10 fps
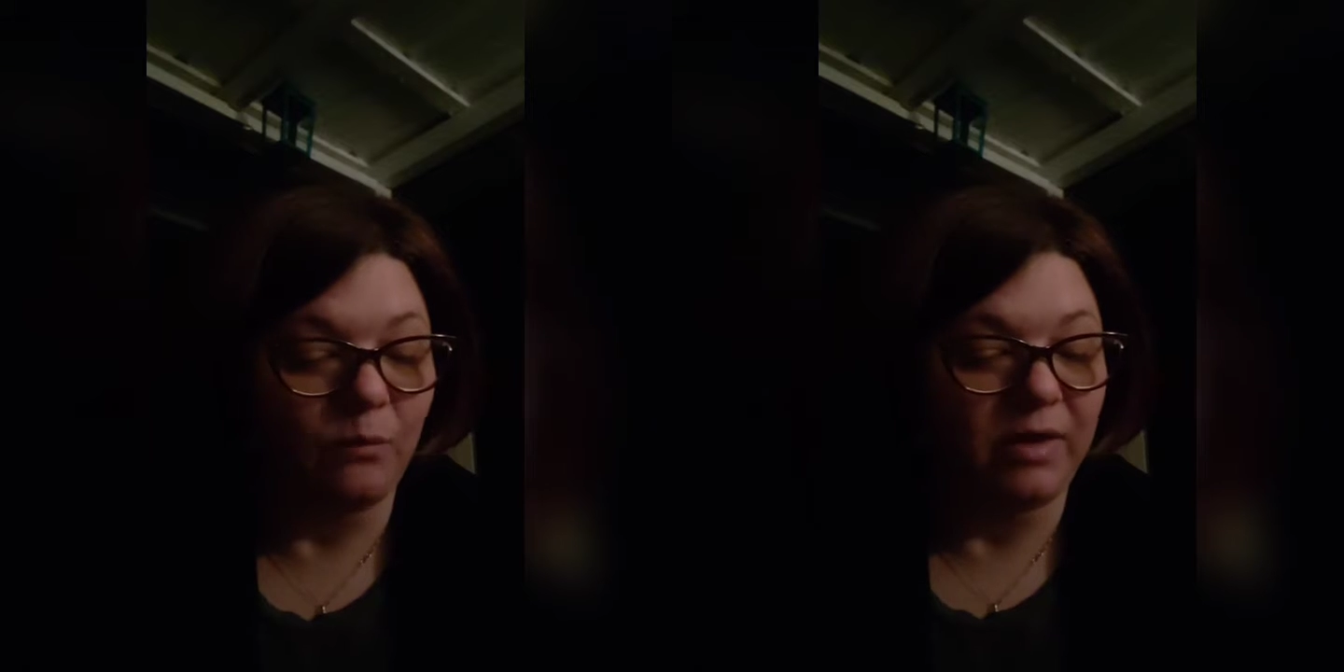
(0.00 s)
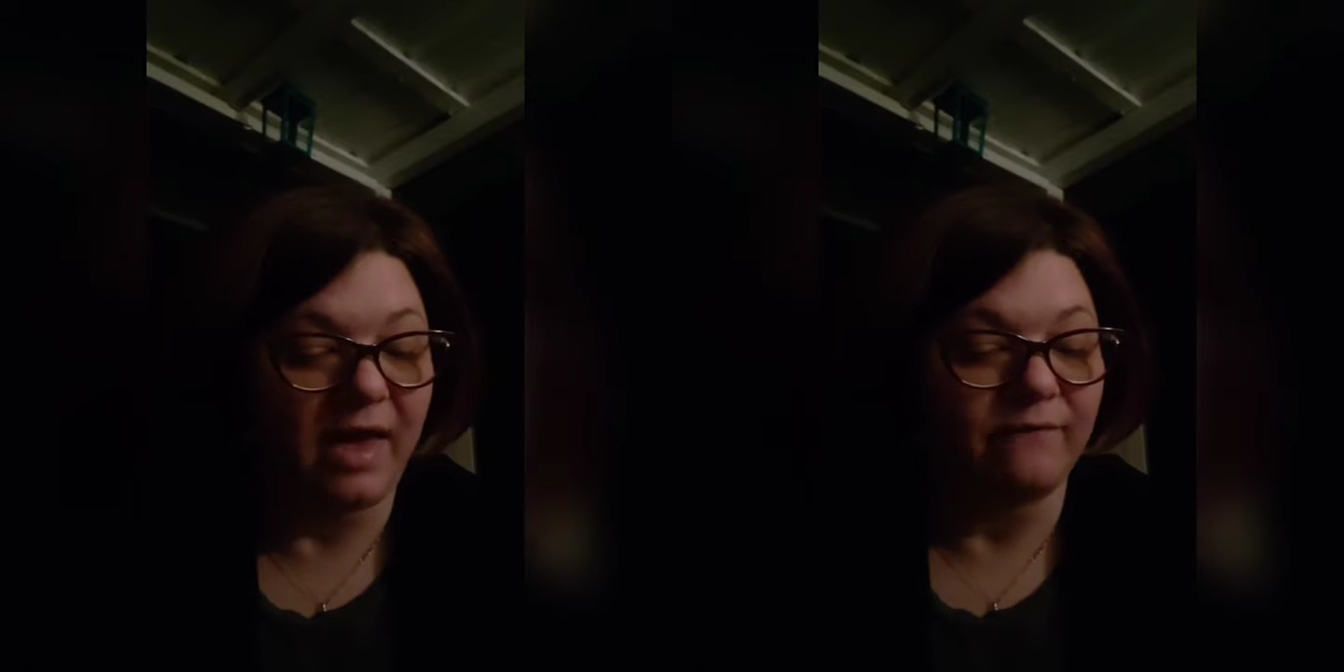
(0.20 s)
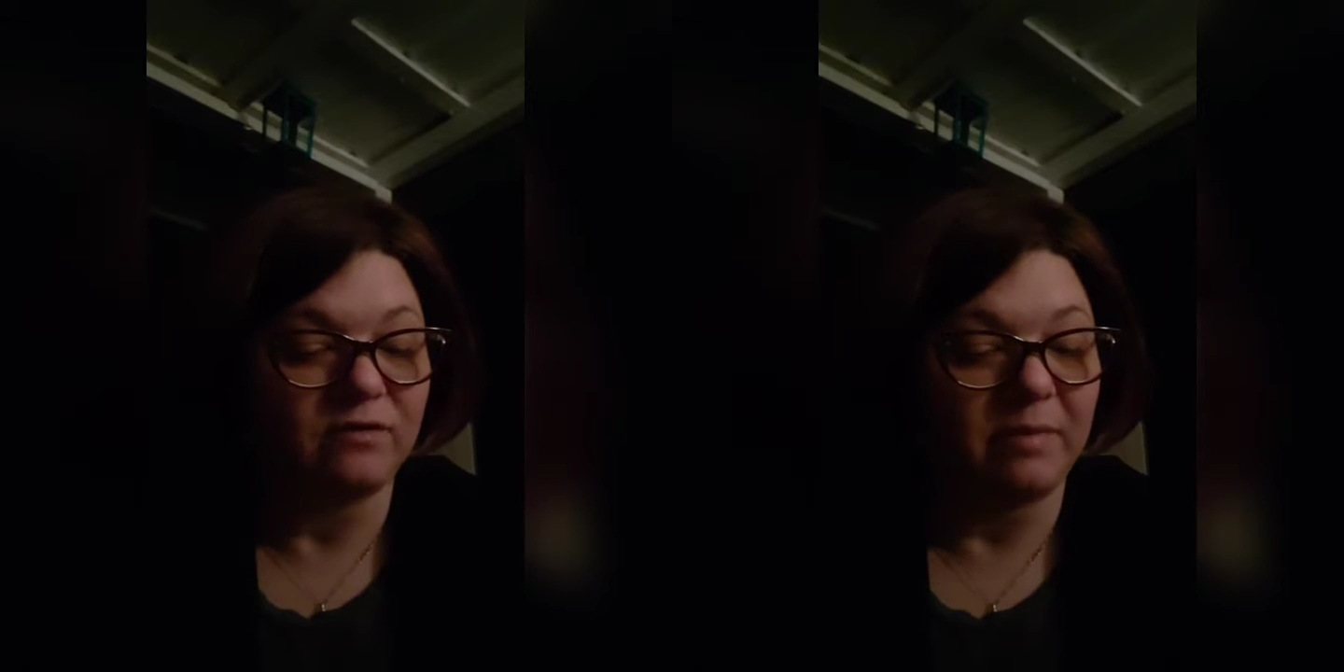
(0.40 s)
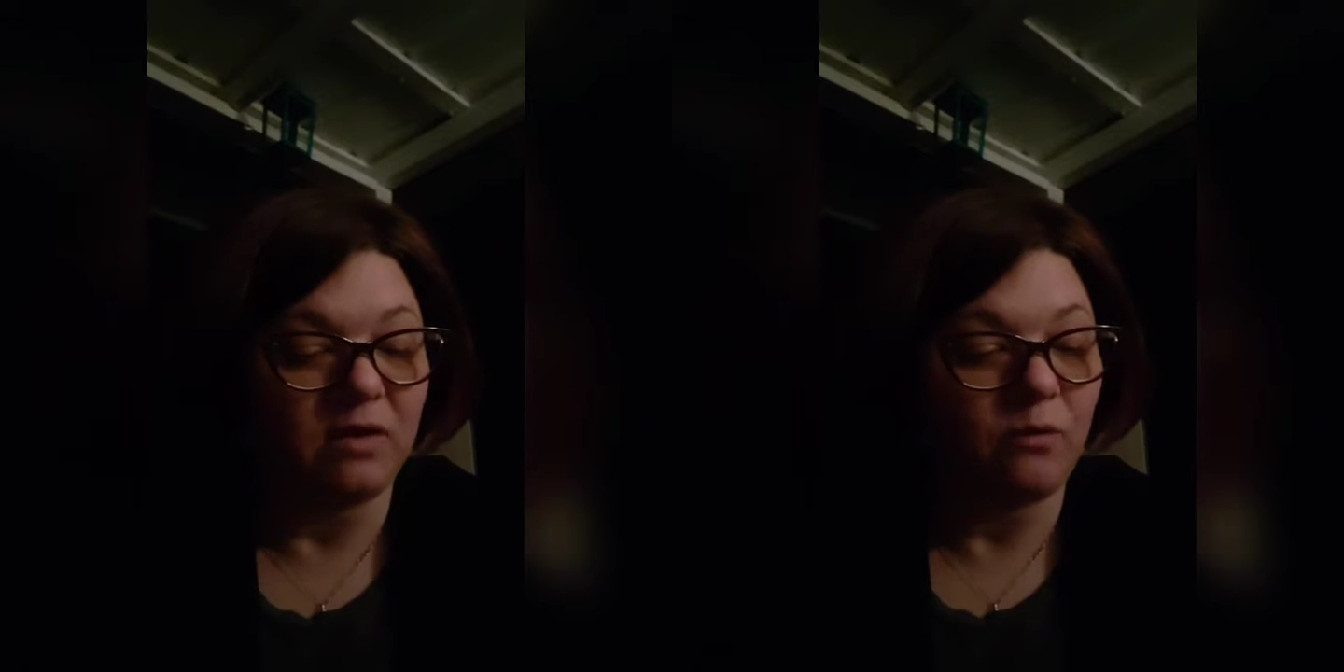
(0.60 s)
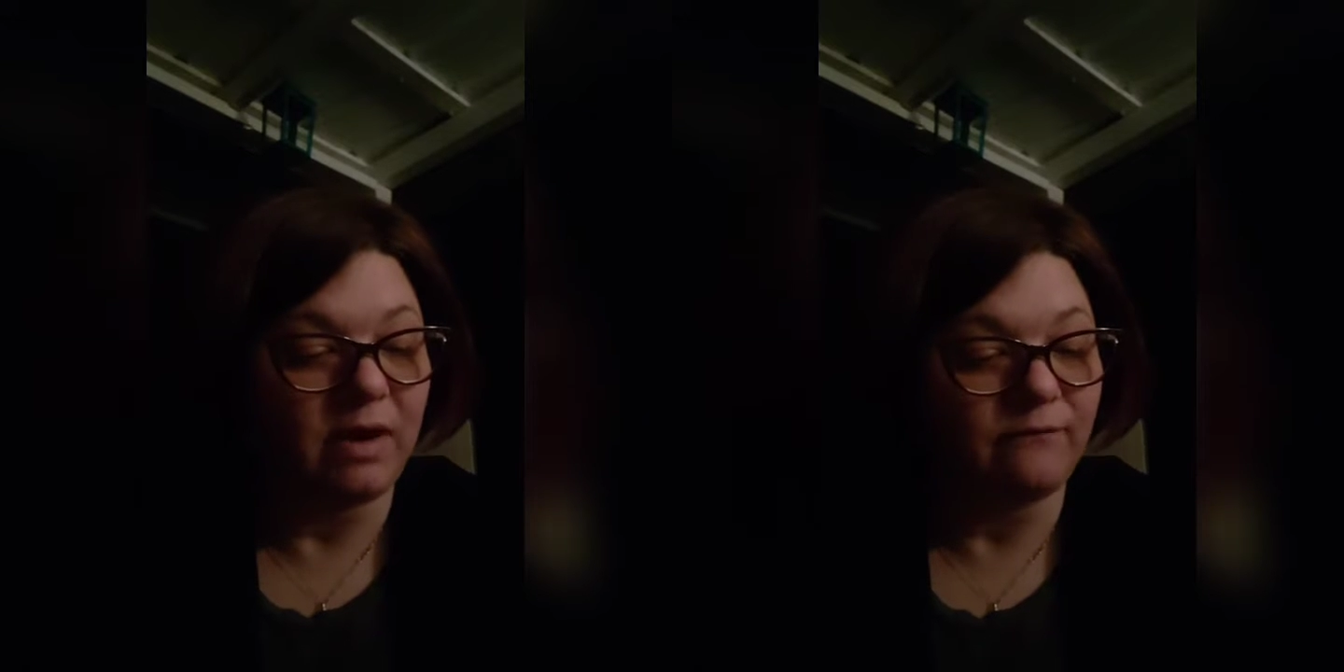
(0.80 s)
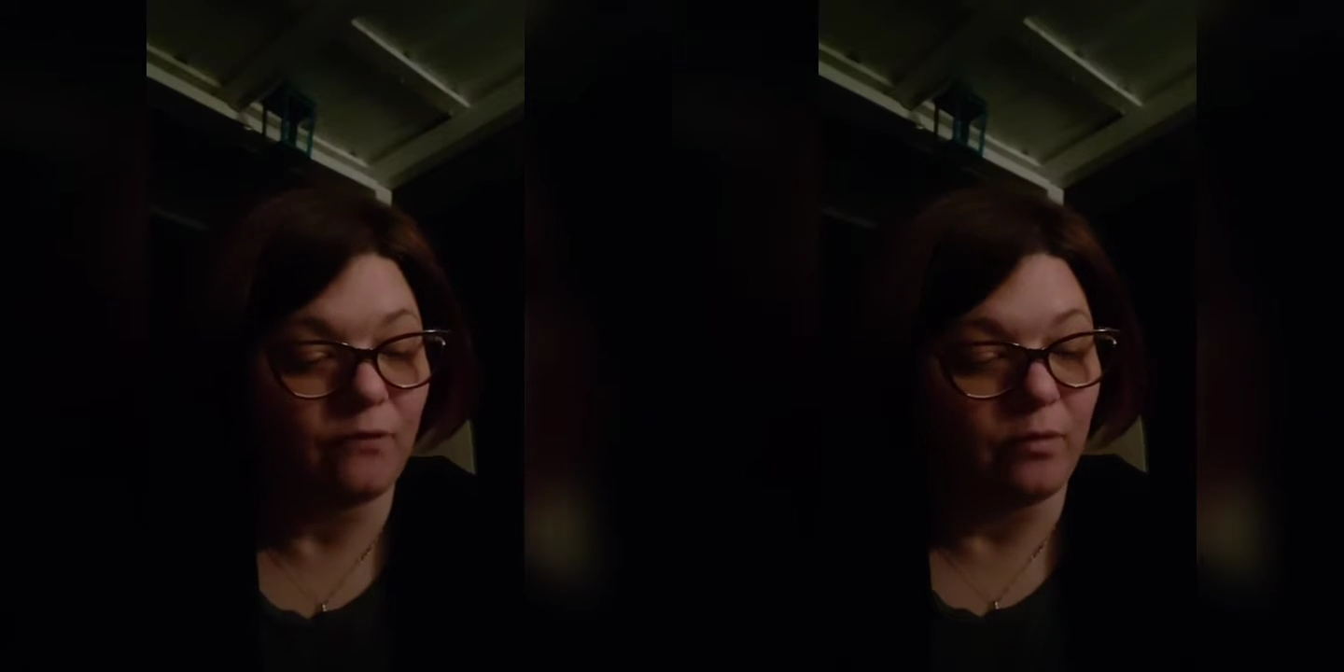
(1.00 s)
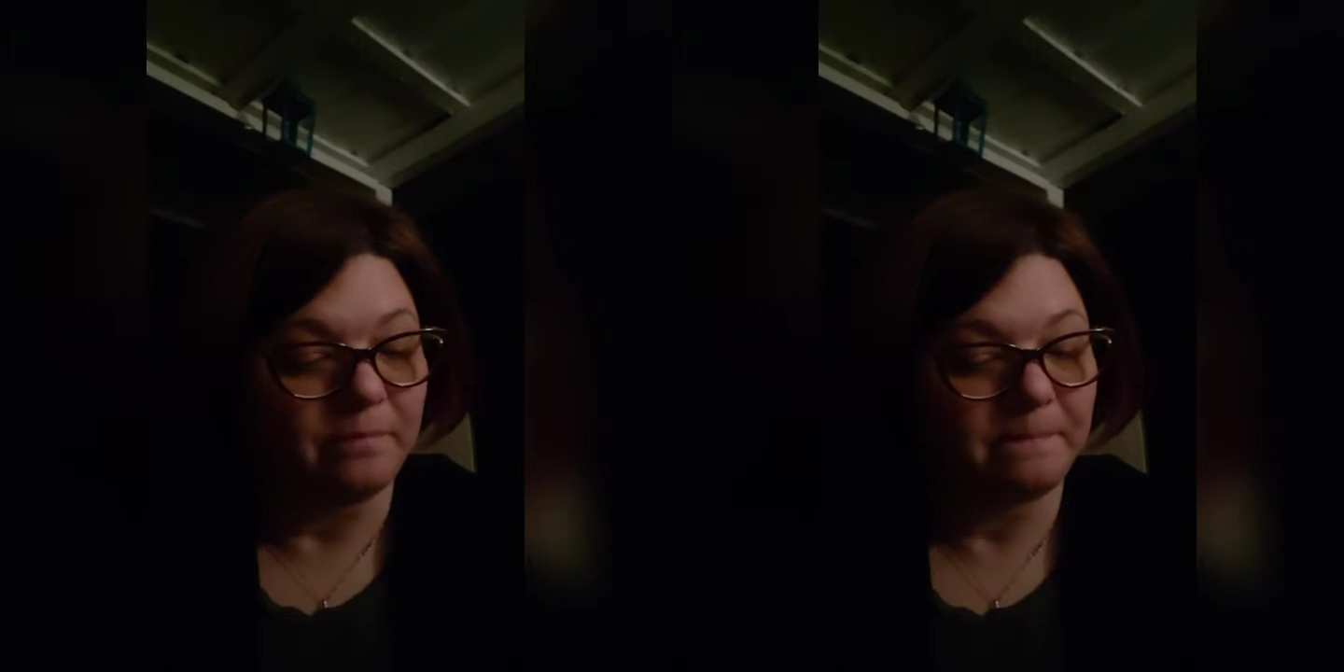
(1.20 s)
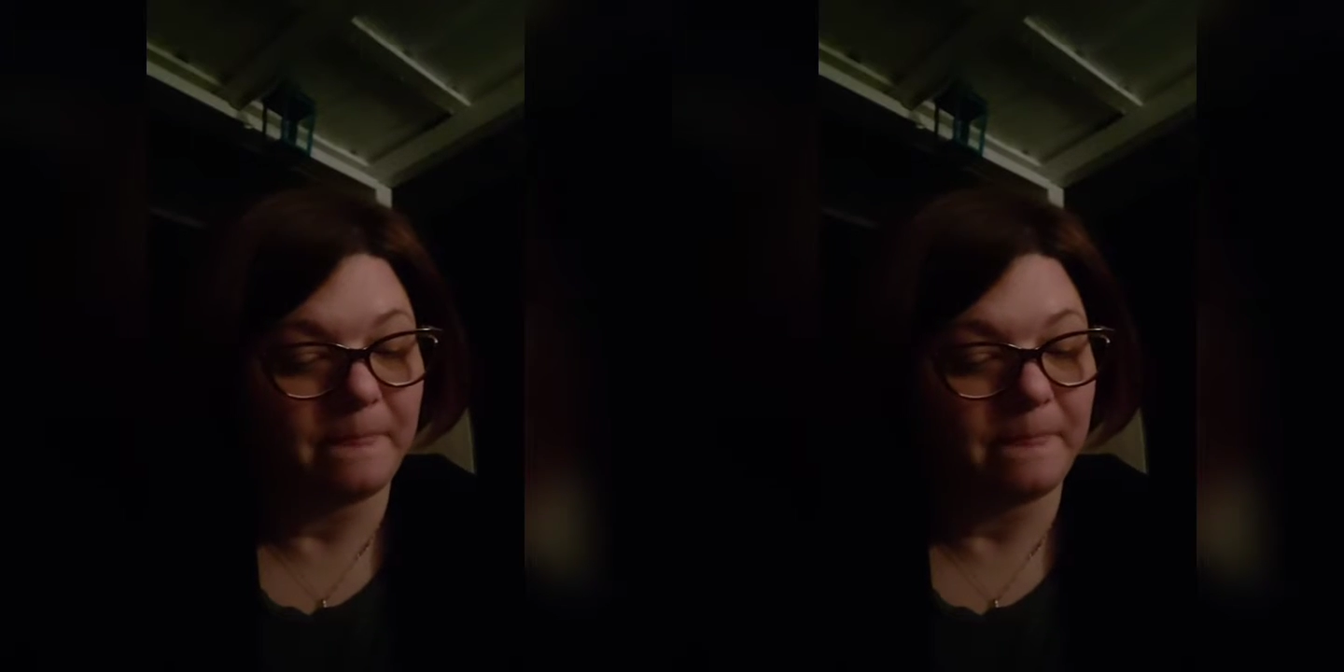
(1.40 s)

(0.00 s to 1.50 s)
and we have to be grateful.